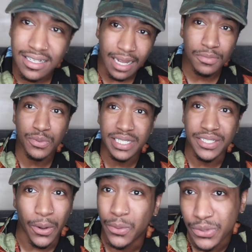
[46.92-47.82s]
of times we
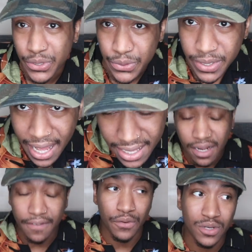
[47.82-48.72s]
don't do that.
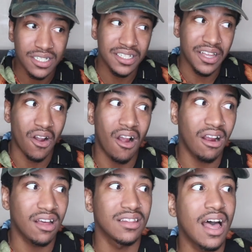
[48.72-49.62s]
Unfortunately, there
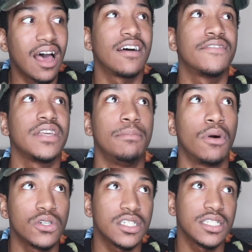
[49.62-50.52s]
are a lot of
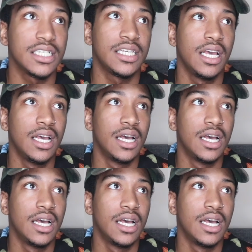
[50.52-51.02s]
emotionally